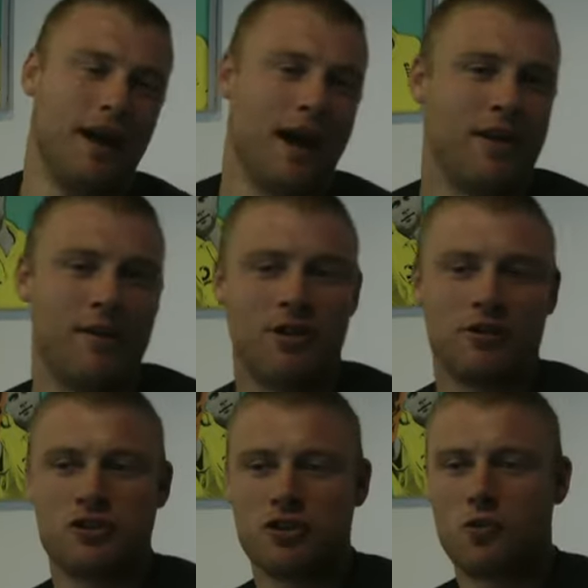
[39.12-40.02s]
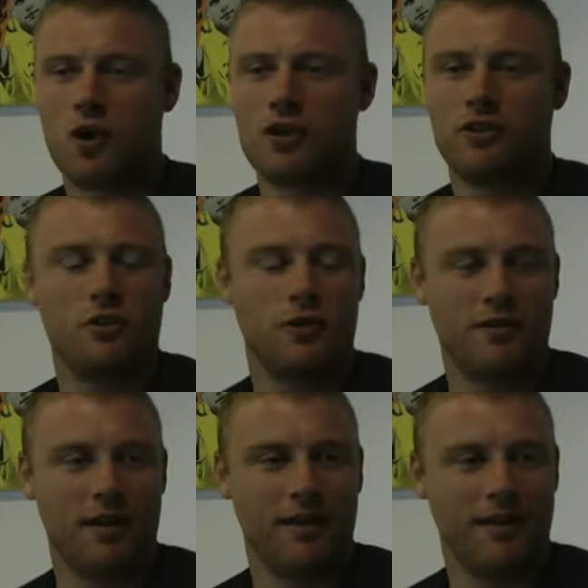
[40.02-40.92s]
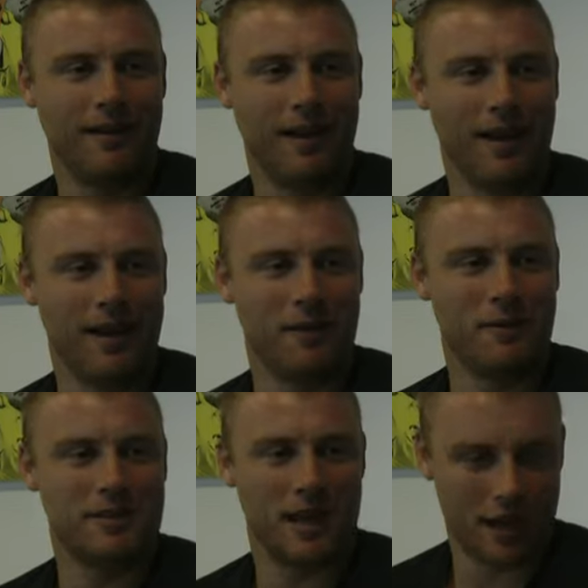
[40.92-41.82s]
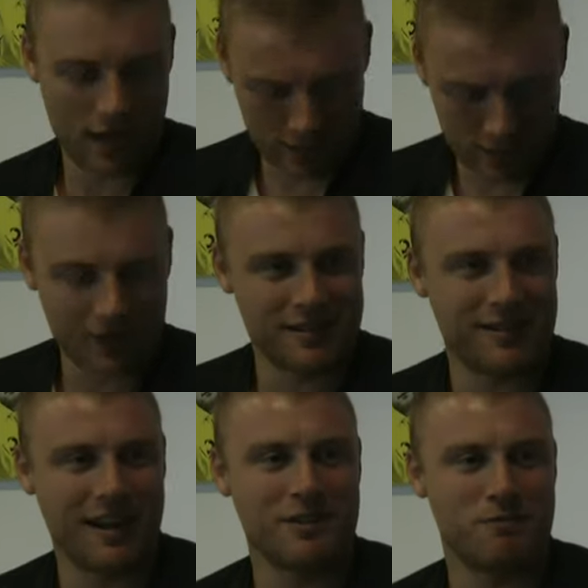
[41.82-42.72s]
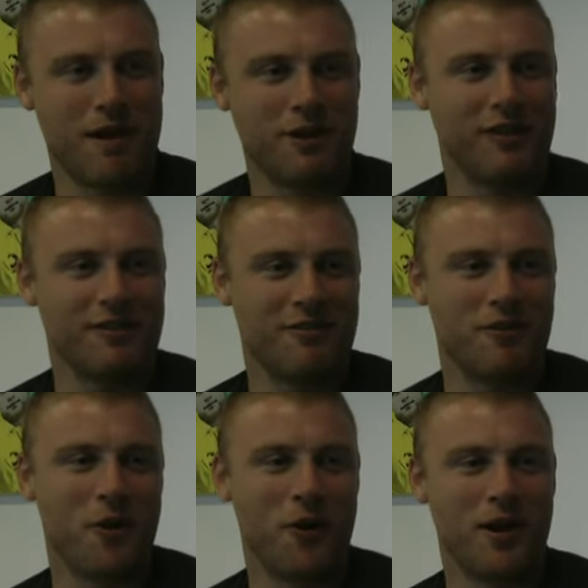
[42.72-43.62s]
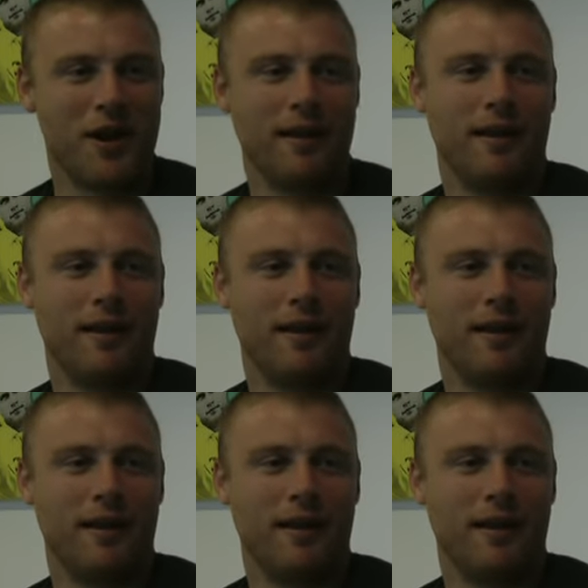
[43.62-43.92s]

I'm not sure what you do with it. It's like it's a nice medal. I've never worn it.